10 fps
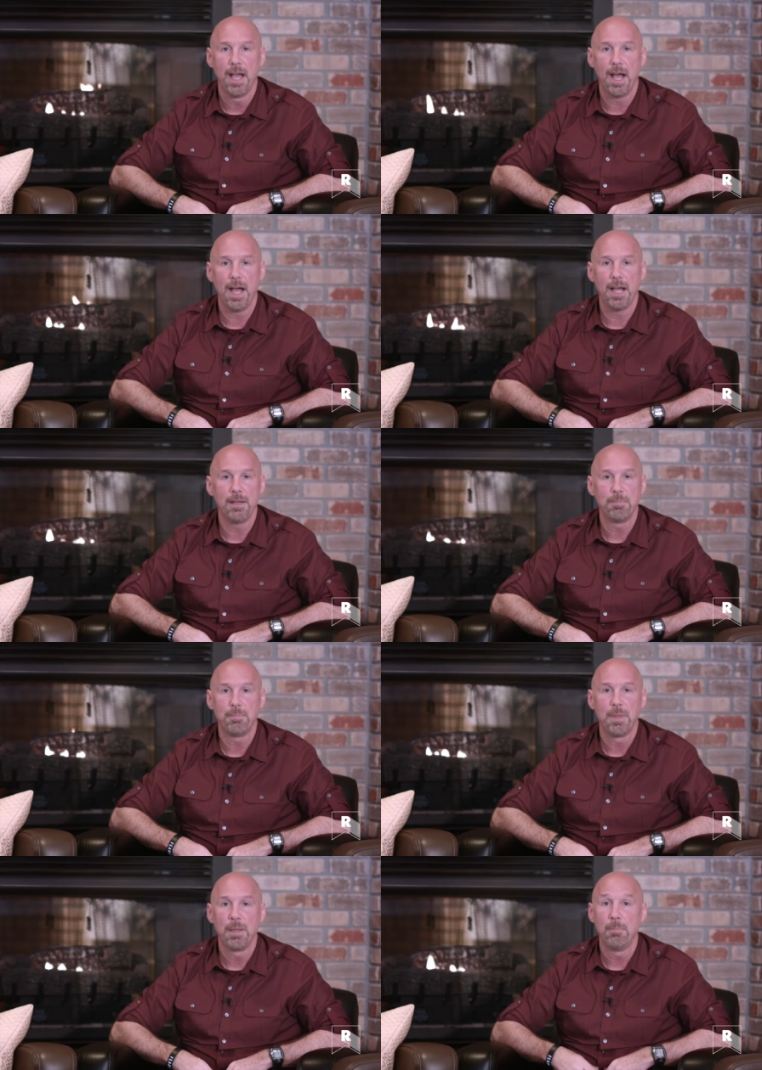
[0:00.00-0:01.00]

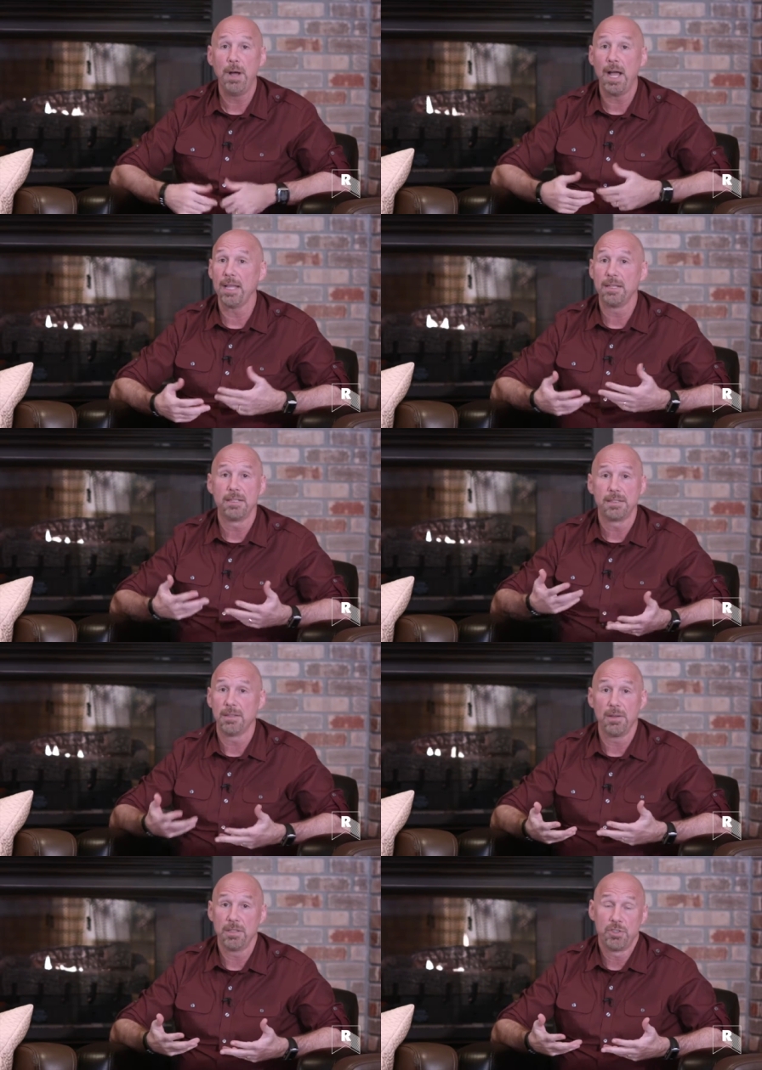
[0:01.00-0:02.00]
But
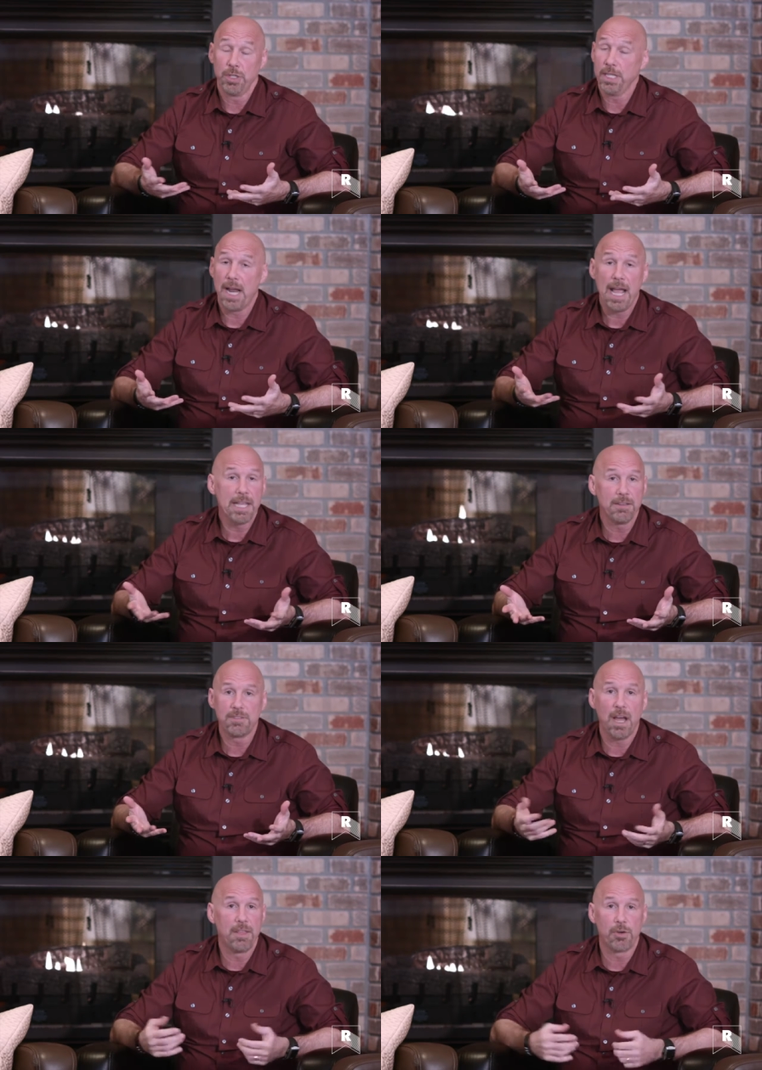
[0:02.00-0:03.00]
Julie and I give
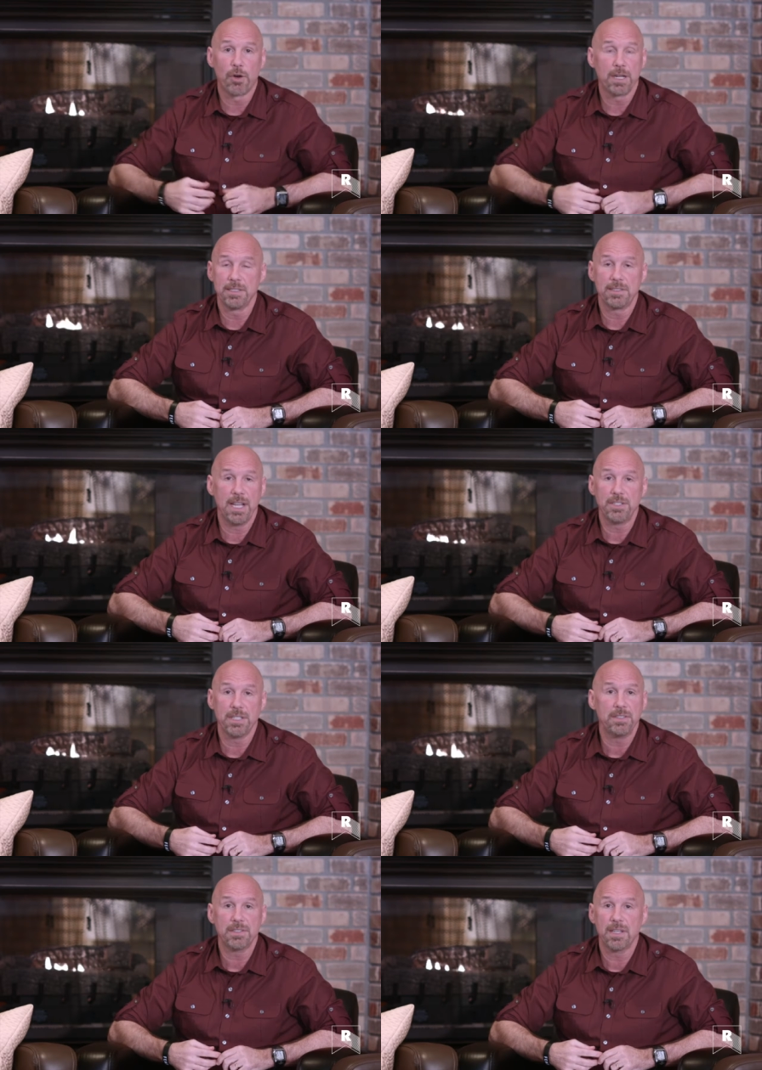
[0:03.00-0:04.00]
to other
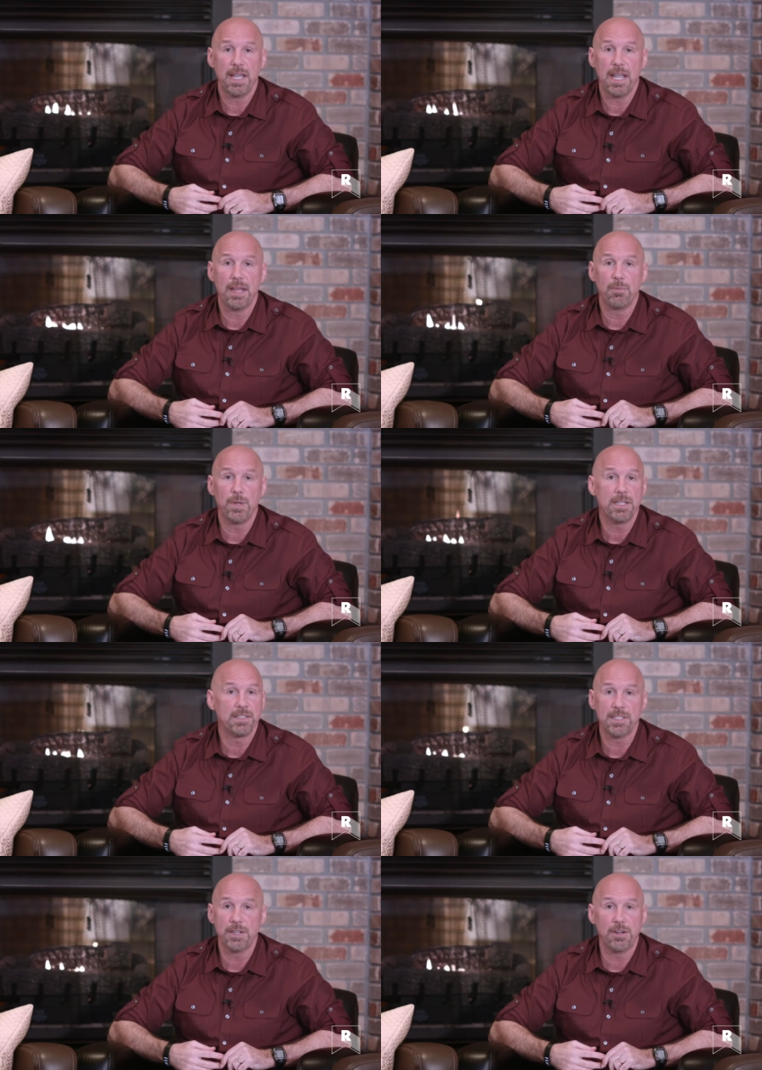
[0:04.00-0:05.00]
organizations, and we
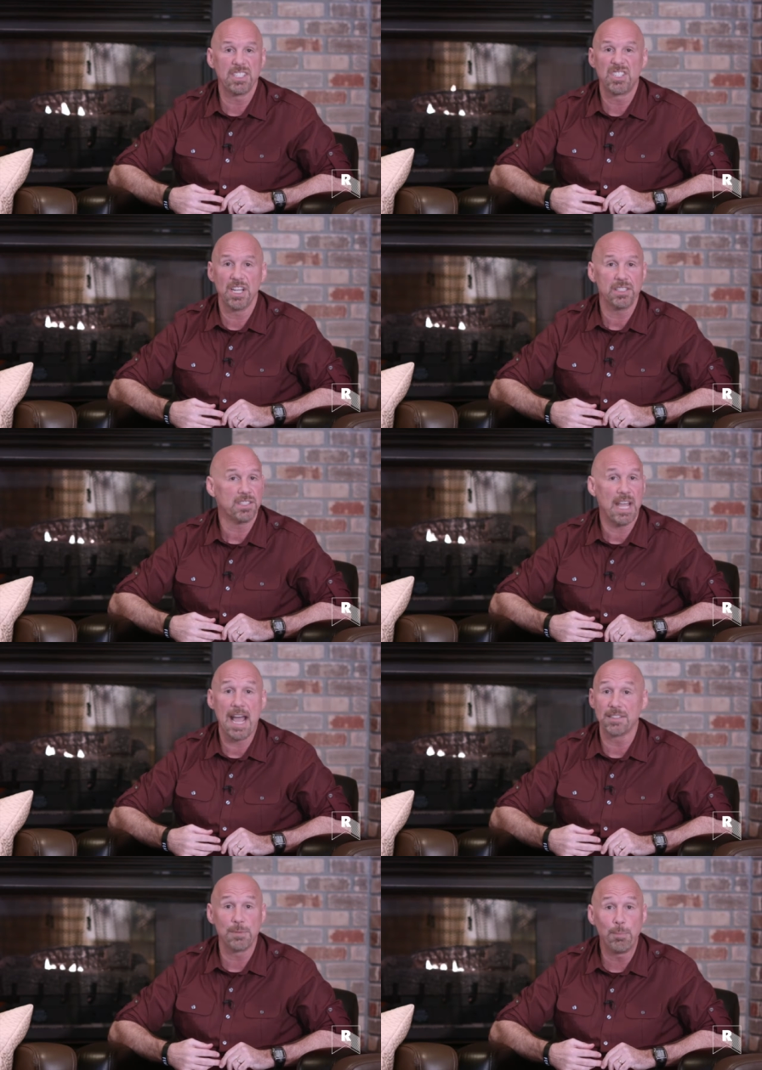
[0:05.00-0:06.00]
consider it just
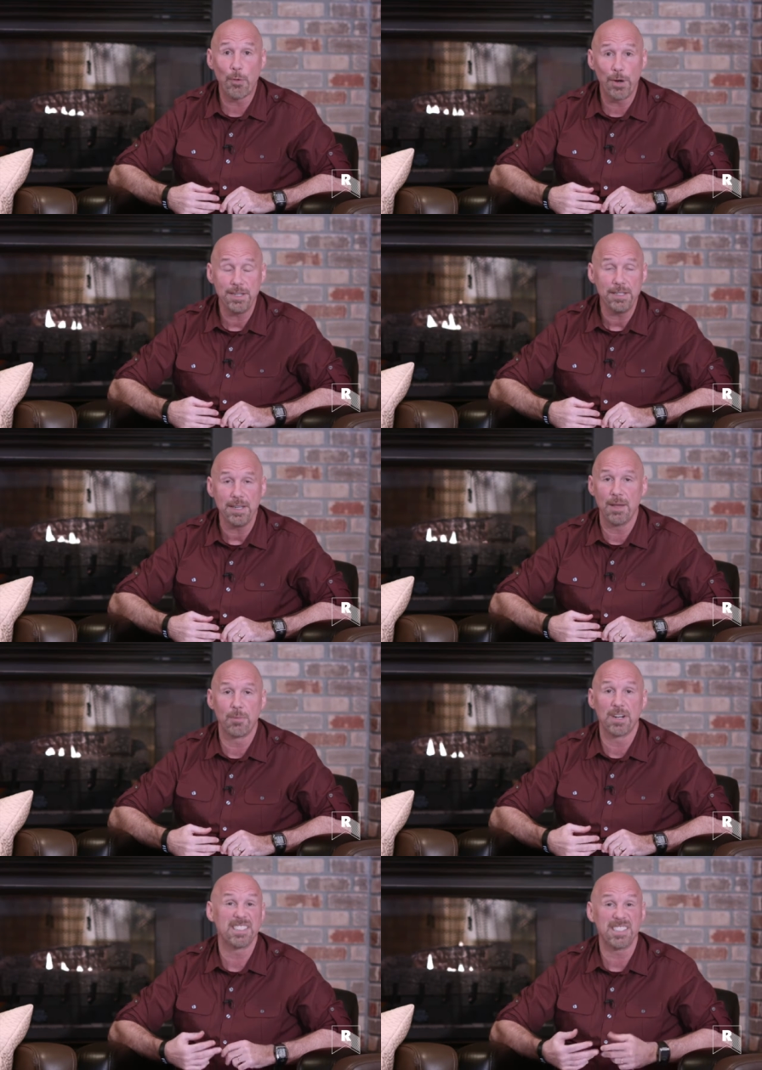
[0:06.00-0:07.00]
as important, and
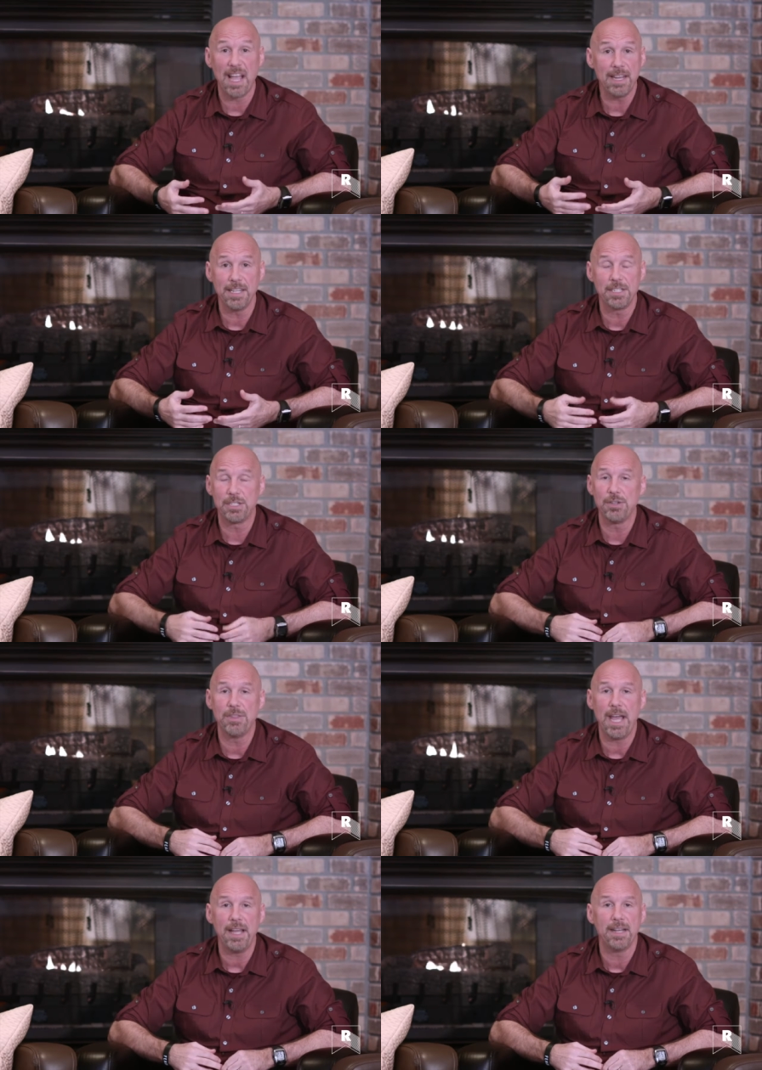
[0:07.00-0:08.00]
we're excited to do
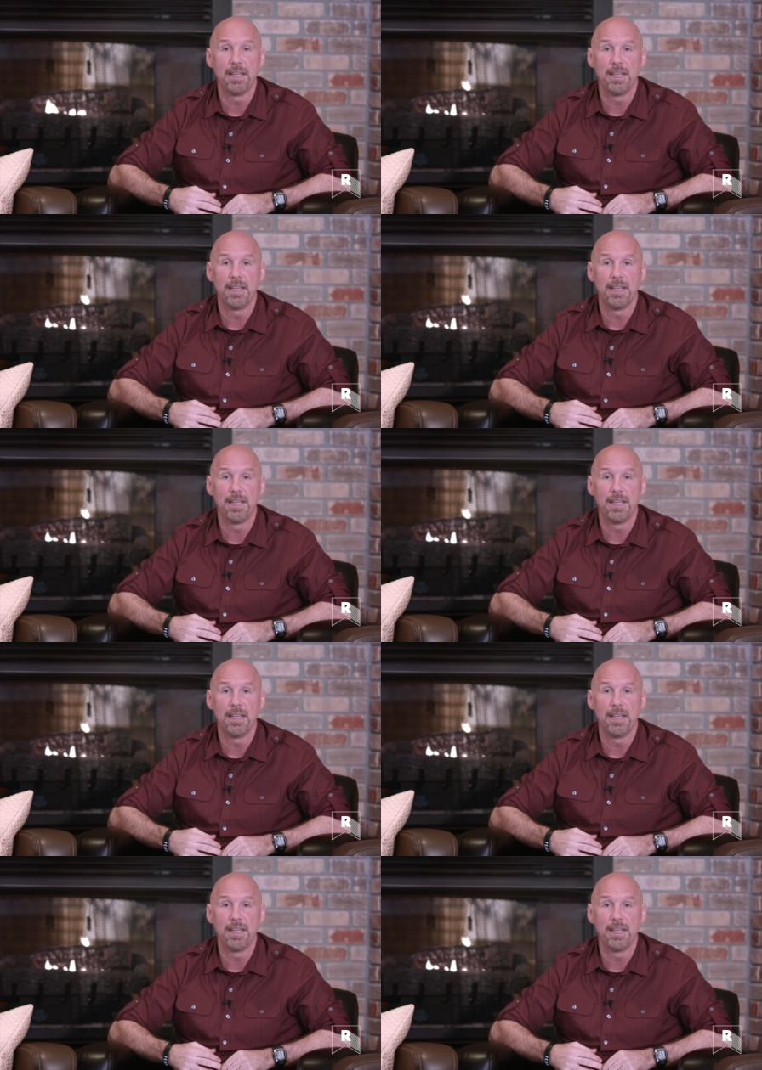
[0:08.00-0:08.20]
that.